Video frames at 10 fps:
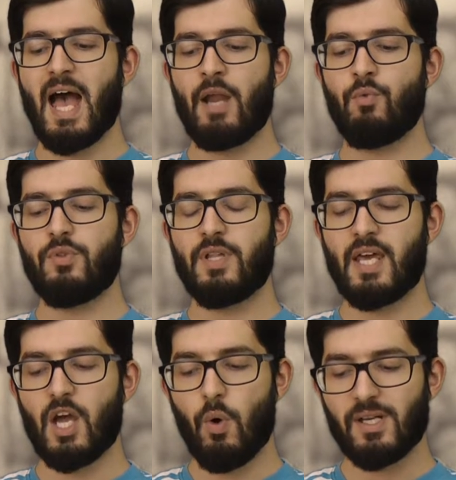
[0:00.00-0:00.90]
and they
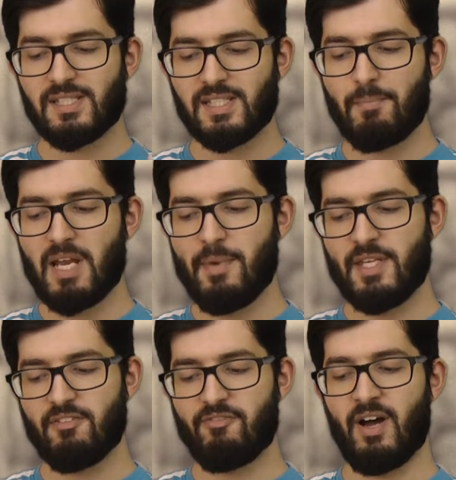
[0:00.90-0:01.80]
can quite simply be
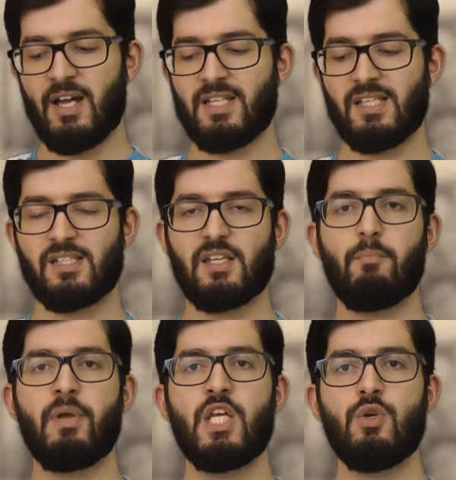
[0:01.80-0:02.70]
defined as
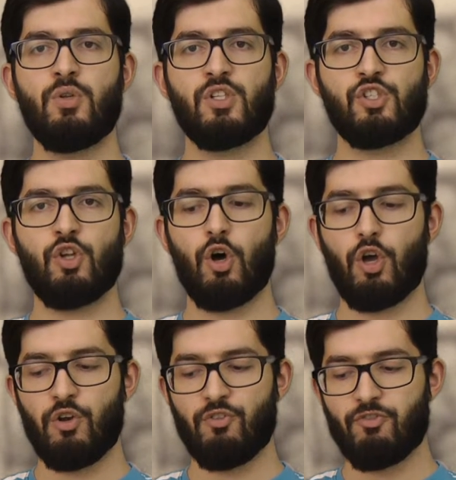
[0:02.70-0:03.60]
somebody who does not
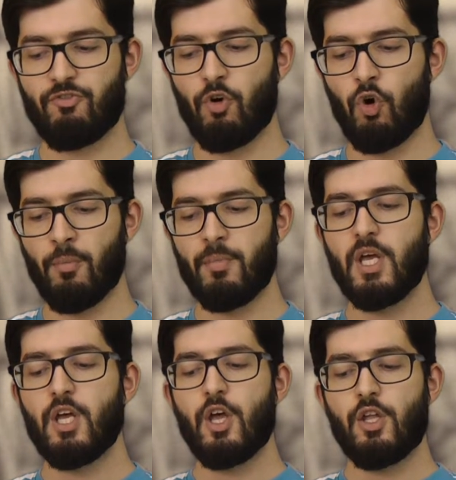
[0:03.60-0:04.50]
conform
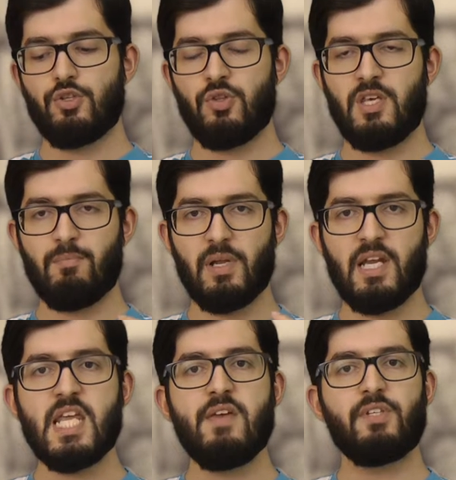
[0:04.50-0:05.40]
to the
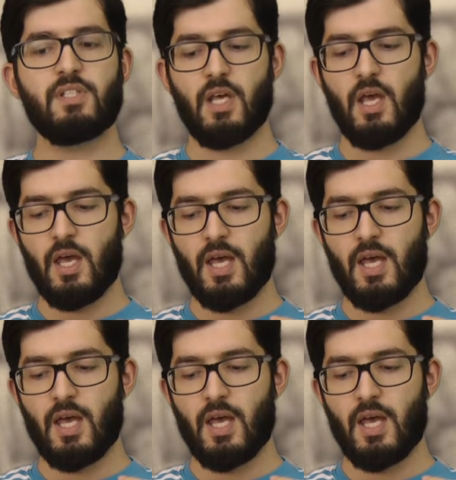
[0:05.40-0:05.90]
beliefs,